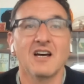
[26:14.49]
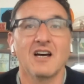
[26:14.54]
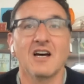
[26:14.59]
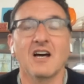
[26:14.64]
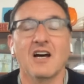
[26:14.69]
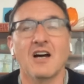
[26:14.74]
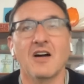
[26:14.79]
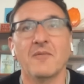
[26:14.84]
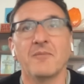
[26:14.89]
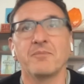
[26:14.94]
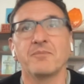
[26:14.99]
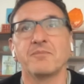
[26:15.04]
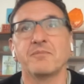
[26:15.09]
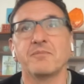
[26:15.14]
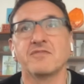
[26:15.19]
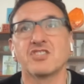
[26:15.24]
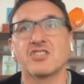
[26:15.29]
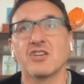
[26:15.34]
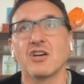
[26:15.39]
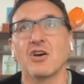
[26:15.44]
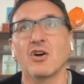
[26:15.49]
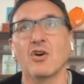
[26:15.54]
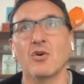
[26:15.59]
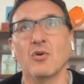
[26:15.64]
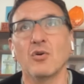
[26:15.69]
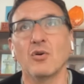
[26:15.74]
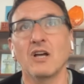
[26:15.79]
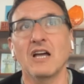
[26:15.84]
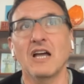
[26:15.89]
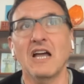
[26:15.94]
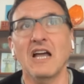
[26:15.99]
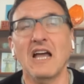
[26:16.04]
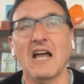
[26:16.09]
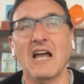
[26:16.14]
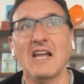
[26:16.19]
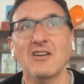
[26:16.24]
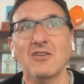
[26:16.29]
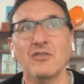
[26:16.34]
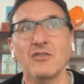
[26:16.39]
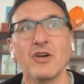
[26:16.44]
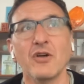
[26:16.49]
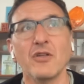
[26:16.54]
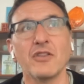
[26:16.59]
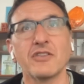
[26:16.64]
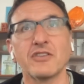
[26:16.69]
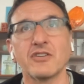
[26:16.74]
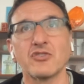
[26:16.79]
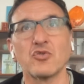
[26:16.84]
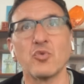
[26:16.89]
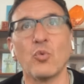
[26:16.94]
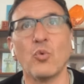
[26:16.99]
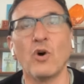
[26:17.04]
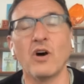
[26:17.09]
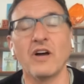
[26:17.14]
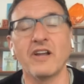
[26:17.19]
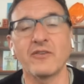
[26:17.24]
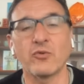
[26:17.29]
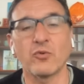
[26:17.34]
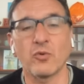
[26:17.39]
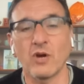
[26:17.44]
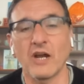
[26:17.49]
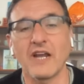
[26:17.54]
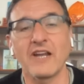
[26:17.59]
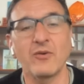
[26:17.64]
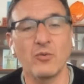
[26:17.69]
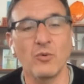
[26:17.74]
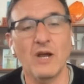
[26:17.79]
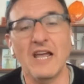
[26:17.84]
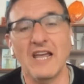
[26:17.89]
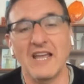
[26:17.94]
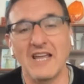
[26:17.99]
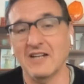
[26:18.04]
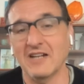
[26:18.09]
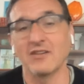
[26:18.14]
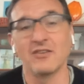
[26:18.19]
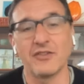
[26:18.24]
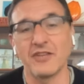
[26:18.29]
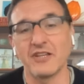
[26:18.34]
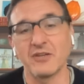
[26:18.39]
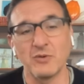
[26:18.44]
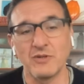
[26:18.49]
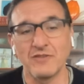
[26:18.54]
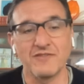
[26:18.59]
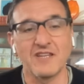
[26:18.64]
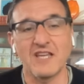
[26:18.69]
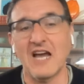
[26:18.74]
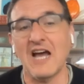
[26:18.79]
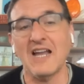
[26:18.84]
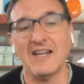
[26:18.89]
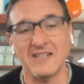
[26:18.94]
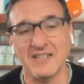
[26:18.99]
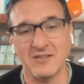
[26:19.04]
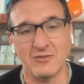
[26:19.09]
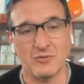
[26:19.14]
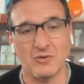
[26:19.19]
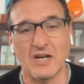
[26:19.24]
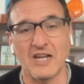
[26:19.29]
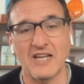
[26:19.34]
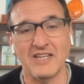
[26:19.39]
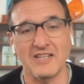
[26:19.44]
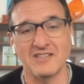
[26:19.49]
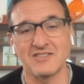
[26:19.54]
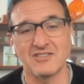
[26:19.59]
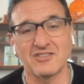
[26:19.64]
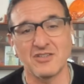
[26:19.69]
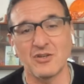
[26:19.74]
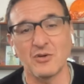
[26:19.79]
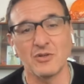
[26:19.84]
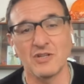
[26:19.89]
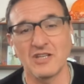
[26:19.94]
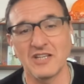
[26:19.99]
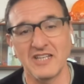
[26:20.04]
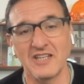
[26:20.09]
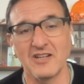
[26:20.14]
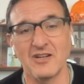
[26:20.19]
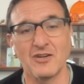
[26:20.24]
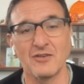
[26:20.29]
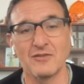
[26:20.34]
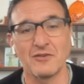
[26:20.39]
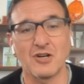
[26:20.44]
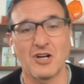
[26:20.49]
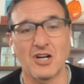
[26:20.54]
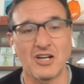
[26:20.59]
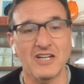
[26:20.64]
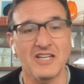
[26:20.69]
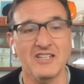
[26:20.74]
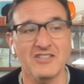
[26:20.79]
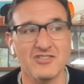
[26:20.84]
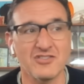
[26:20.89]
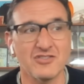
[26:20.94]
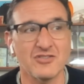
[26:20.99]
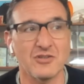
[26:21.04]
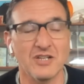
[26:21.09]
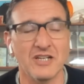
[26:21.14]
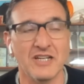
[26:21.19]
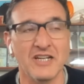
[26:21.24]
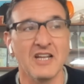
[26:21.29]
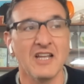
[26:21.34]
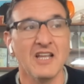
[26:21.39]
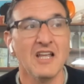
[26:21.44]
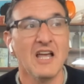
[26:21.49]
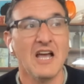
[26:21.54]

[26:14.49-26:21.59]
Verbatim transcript: Um, so I don't know that there's one right way. I don't think we've right. gotten it right totally over our history.